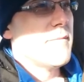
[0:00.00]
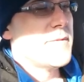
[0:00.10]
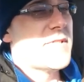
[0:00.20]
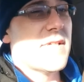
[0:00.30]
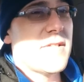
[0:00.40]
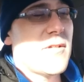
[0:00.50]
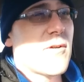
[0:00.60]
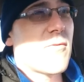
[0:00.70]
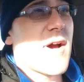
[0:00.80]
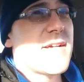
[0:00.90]
sending
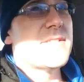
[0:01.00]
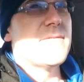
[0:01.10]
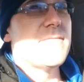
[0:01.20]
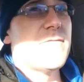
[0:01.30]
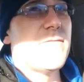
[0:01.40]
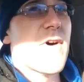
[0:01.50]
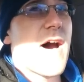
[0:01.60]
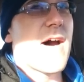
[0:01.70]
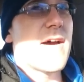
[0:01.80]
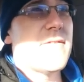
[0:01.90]
you a Ryzen 5
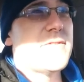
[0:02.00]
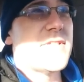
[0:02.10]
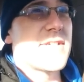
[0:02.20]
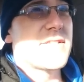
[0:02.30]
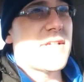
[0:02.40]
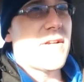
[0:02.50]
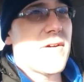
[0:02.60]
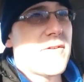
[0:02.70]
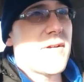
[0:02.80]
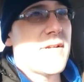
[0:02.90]

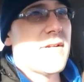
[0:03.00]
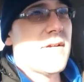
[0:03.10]
1600